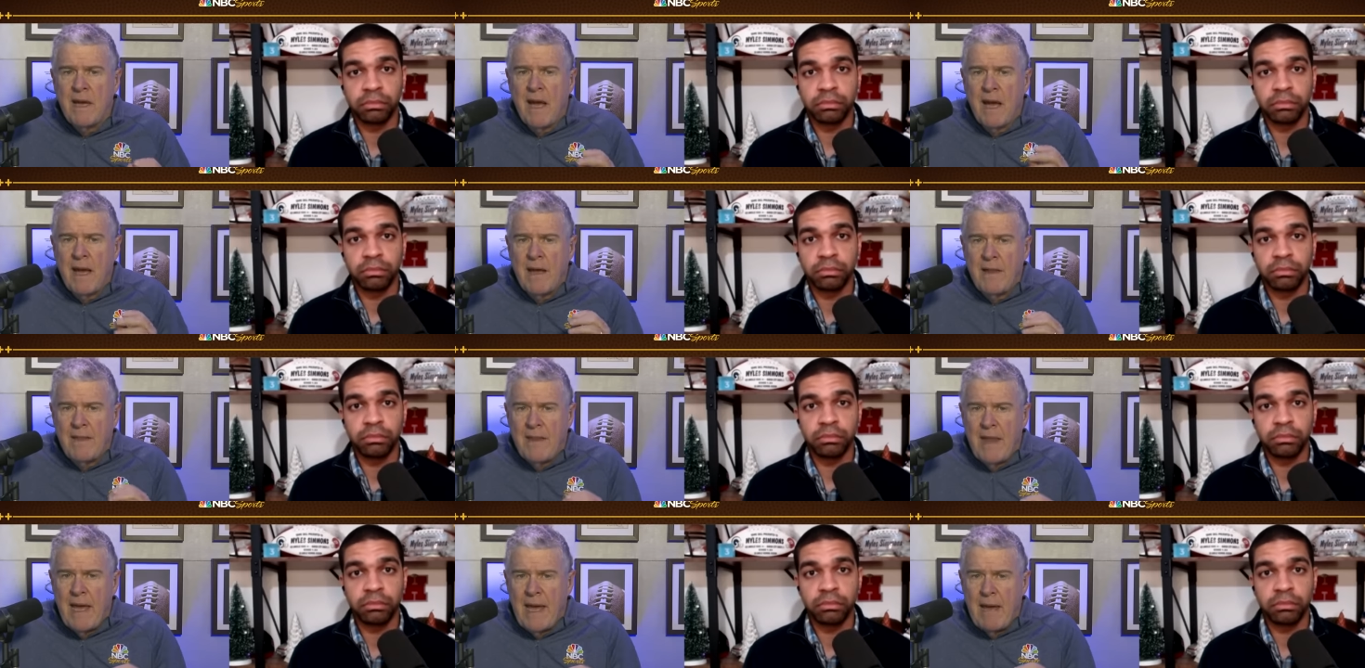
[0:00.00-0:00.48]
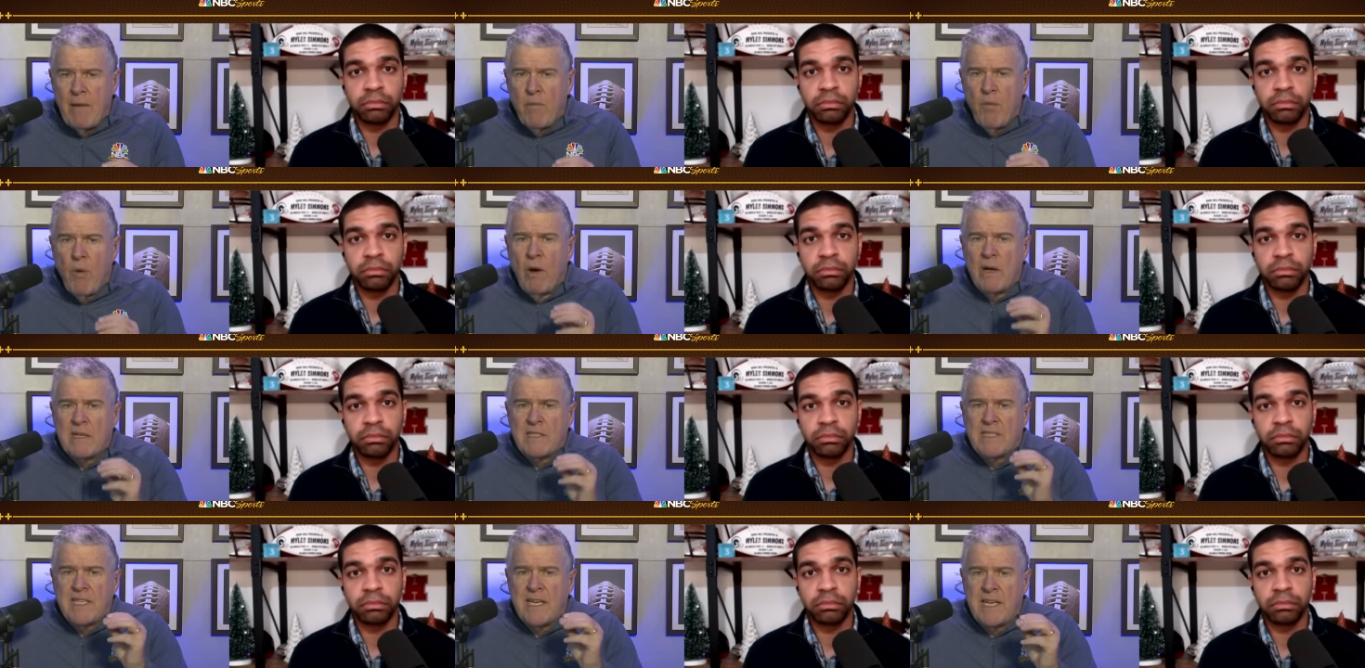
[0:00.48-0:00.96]
Speaker 1: And they
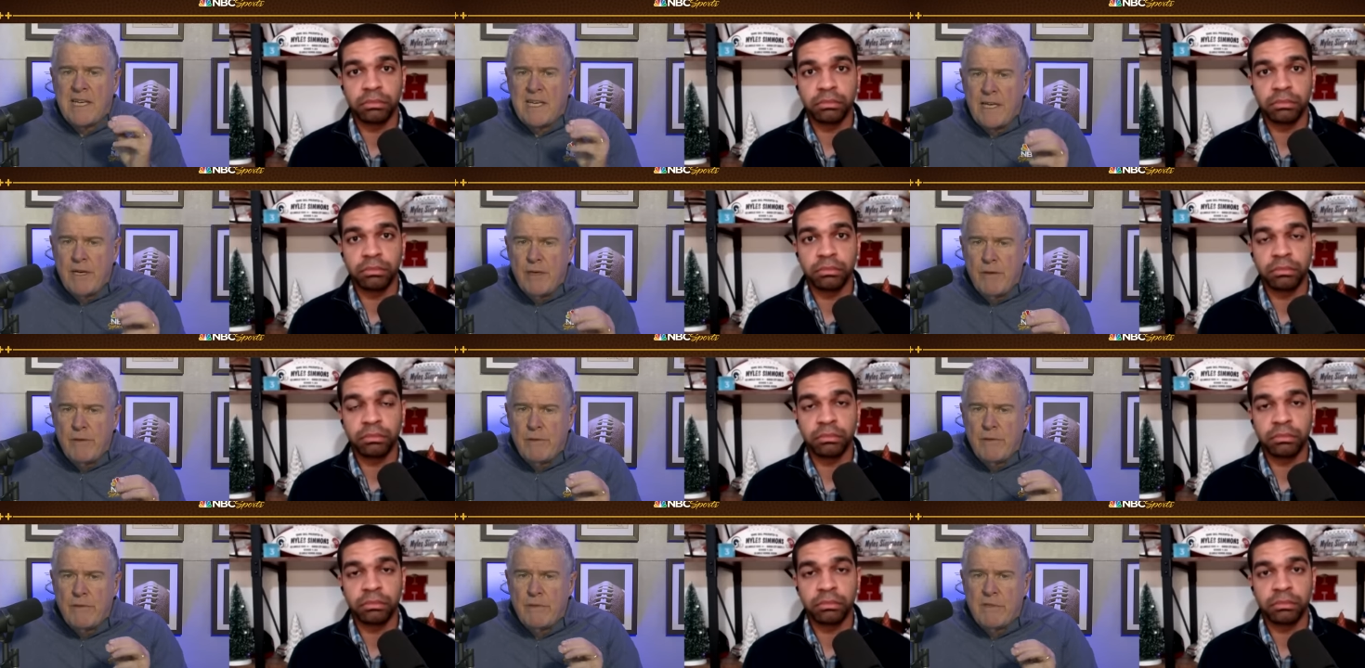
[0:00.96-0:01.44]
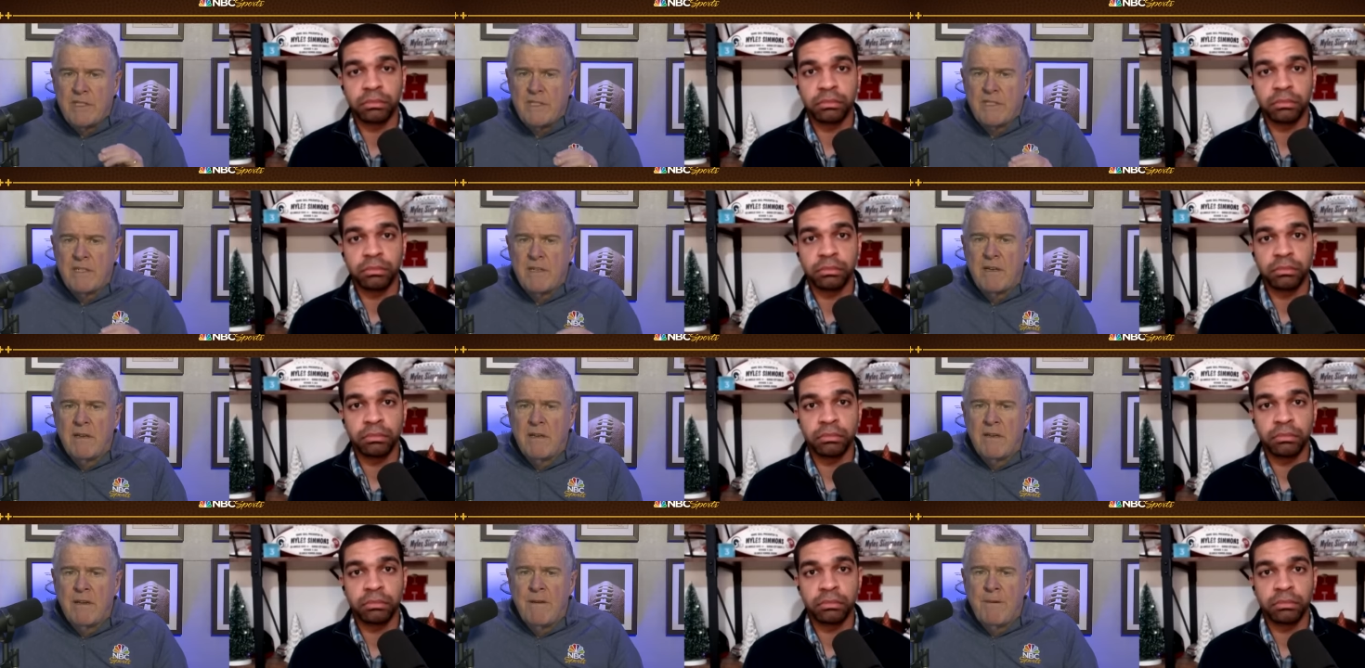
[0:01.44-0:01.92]
want to use
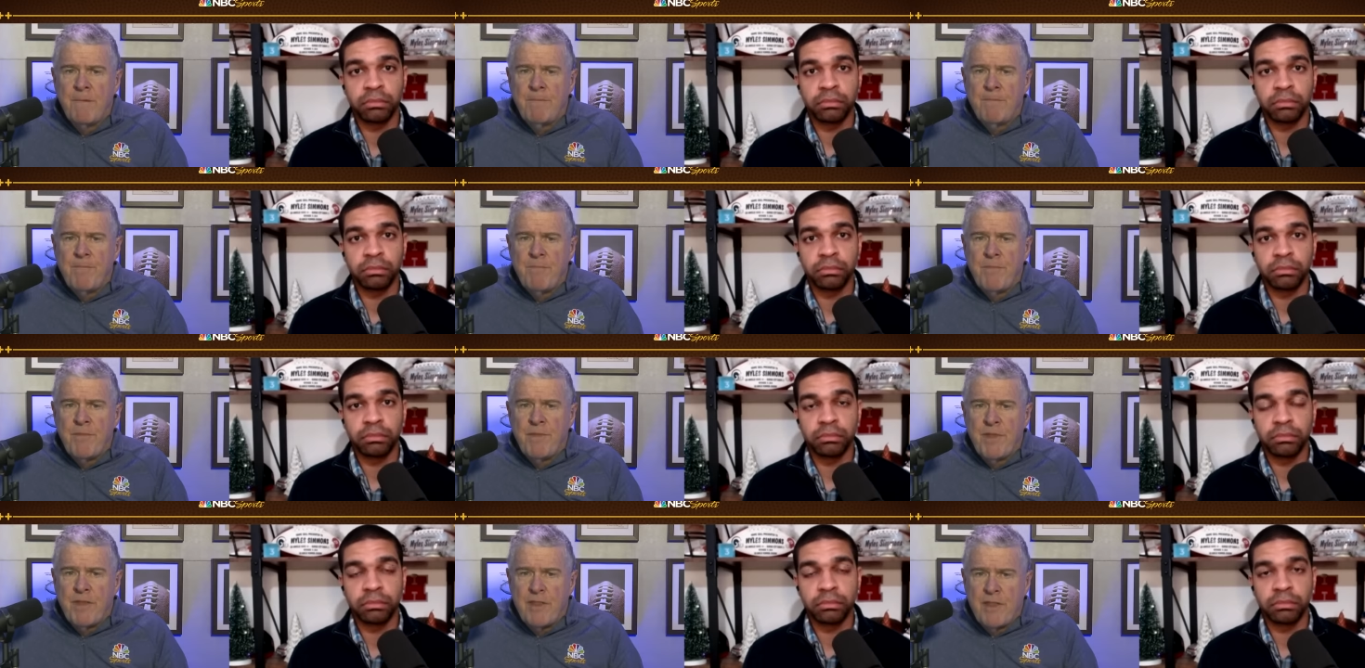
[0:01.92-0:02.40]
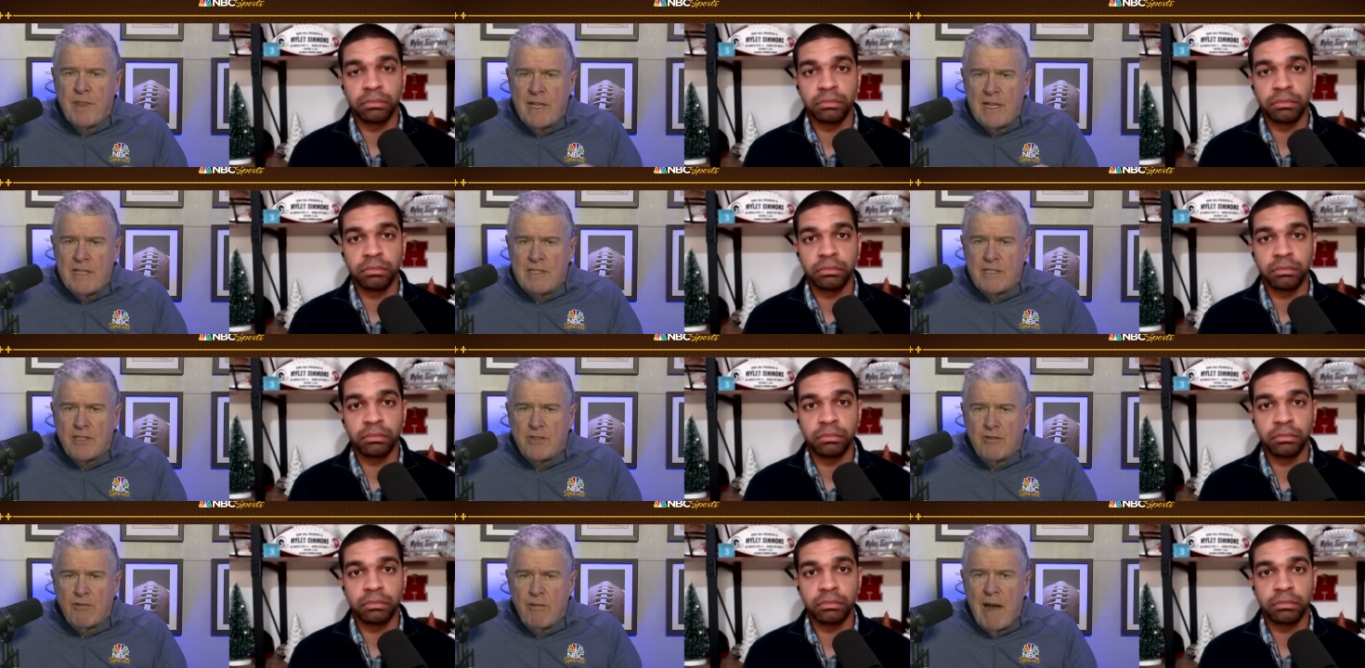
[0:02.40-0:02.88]

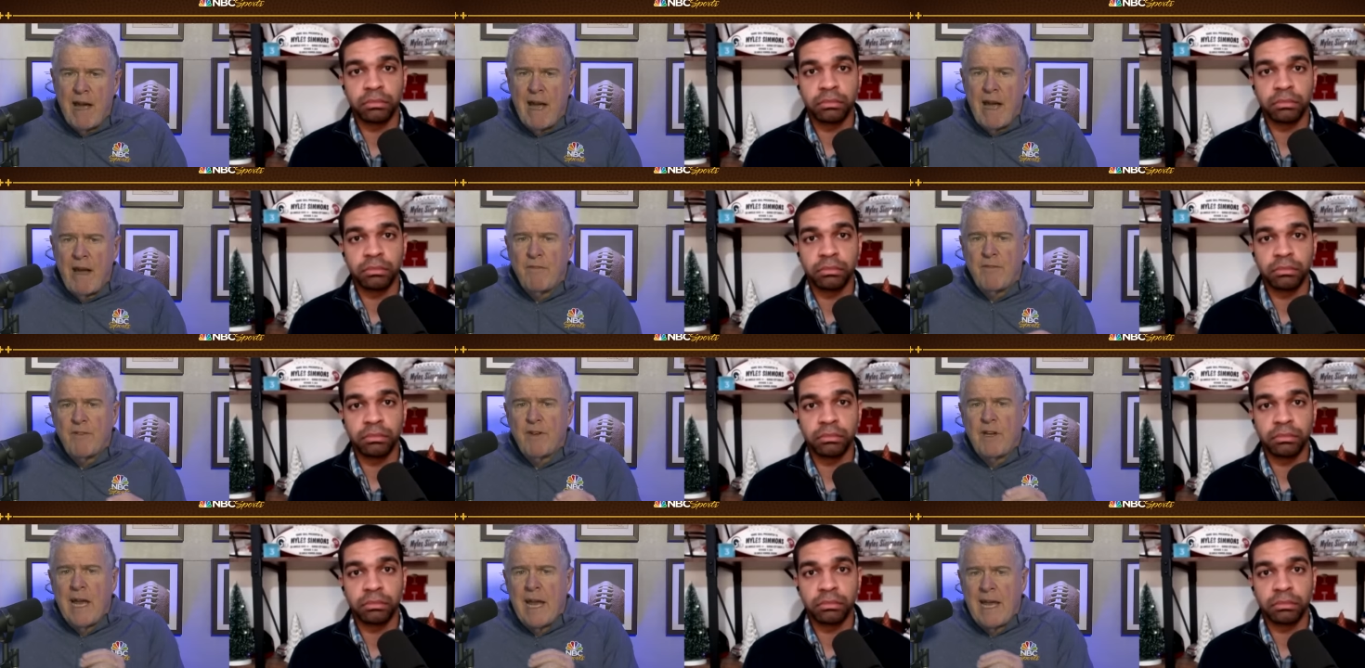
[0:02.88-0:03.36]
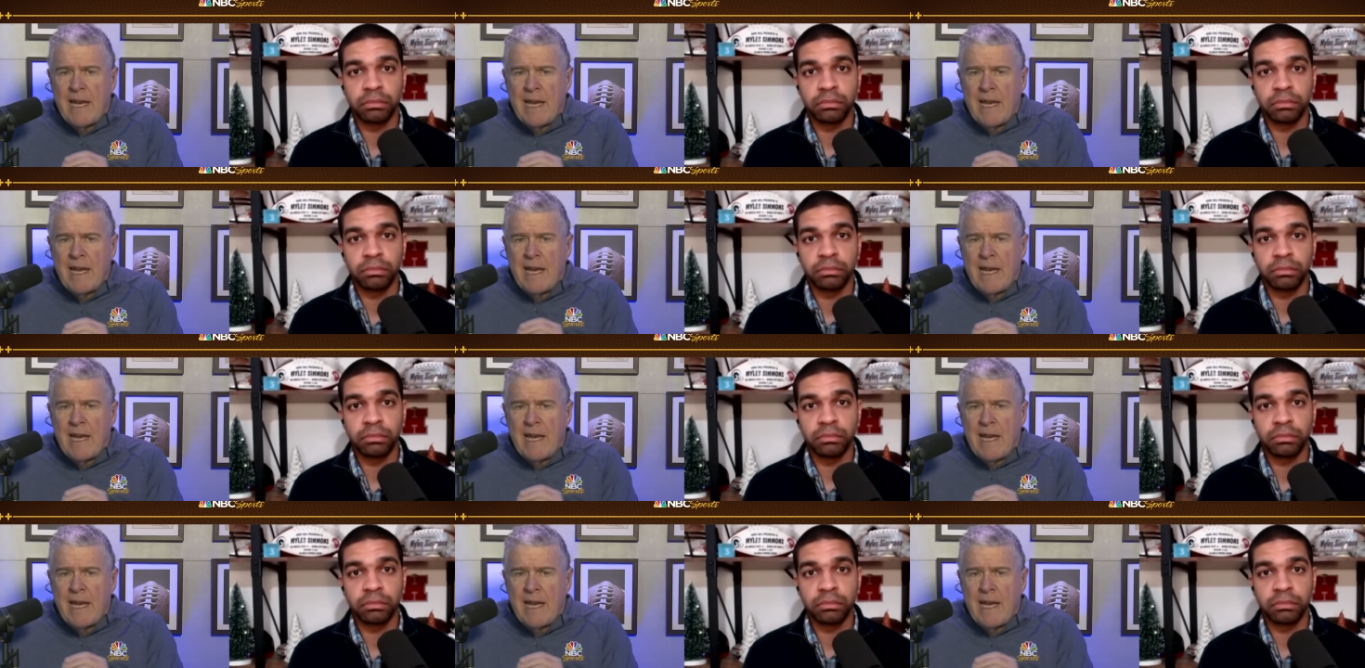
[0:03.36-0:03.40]
this draft